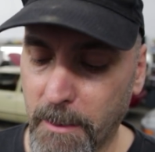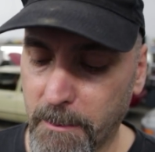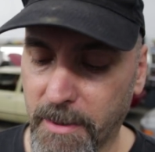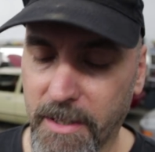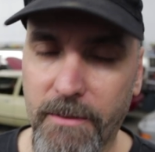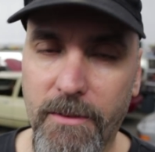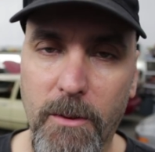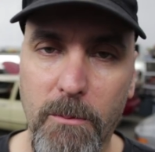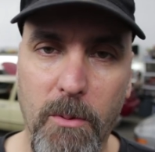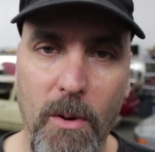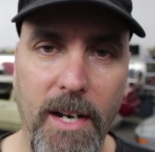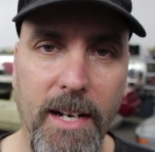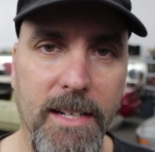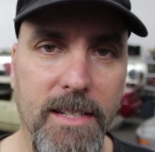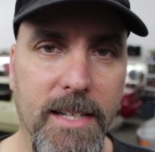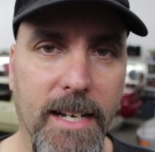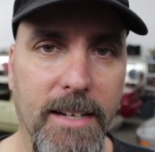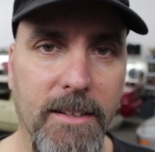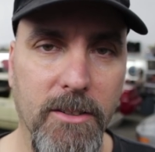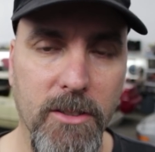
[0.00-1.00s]
But if you break it
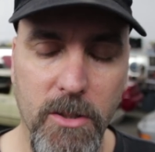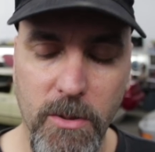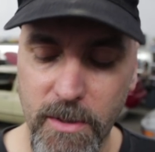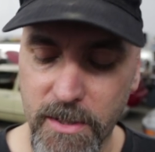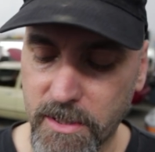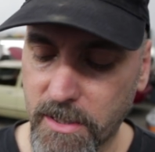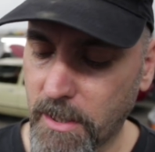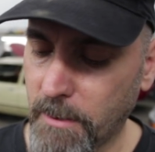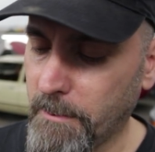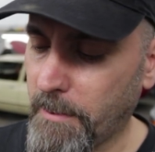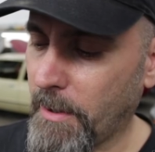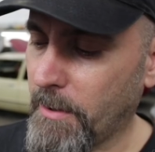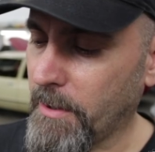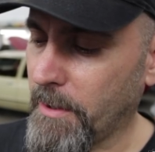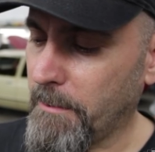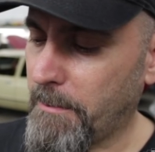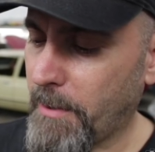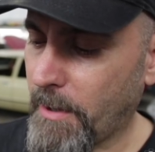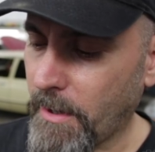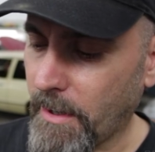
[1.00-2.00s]
down into its
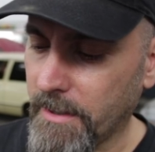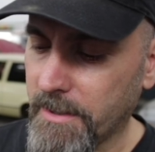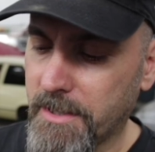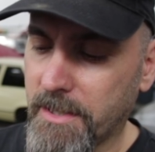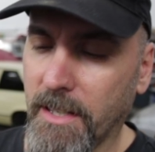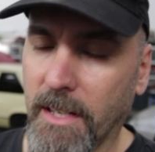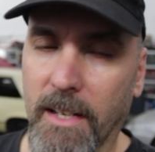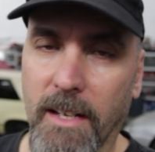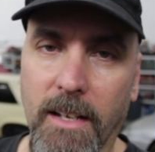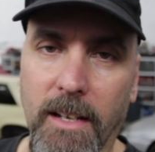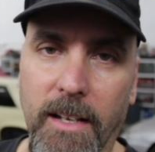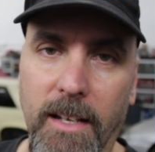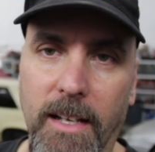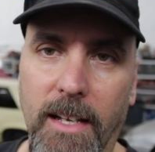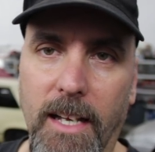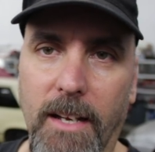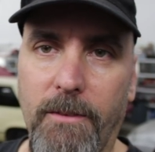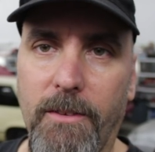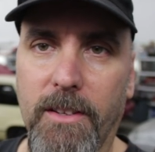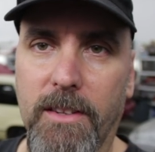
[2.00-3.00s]
component parts,
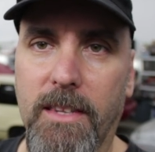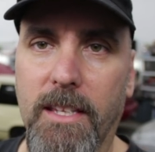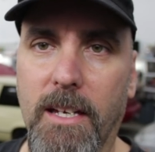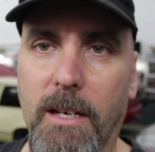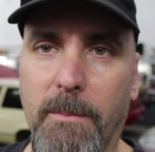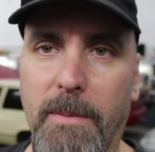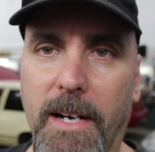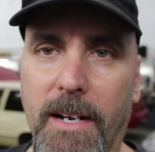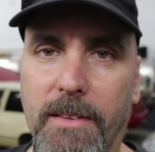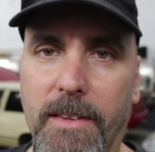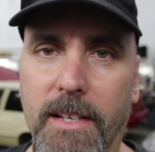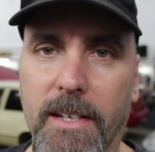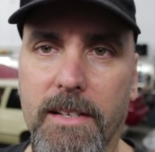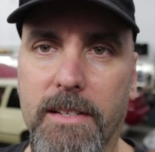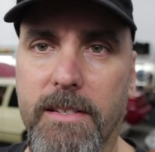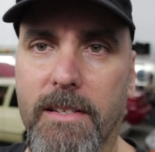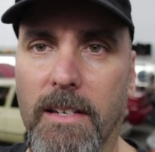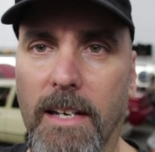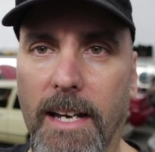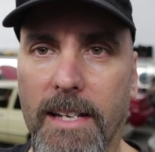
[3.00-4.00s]
if you think about
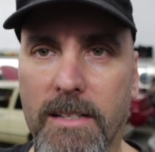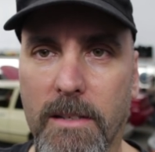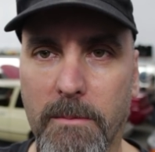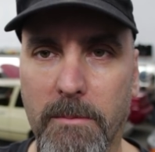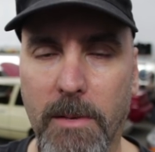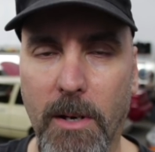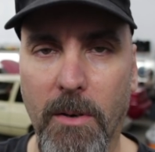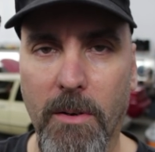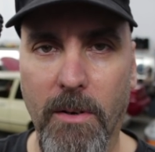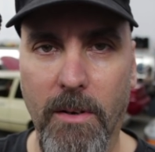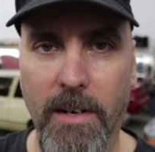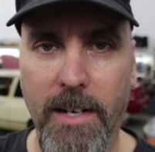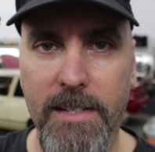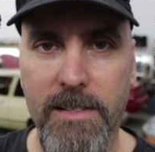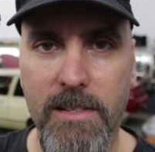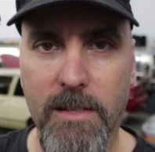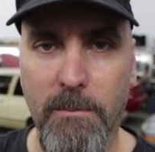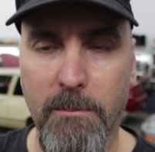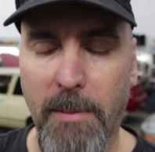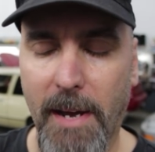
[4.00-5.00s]
this as a motor
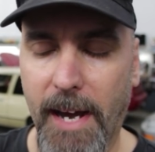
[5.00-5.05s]
and some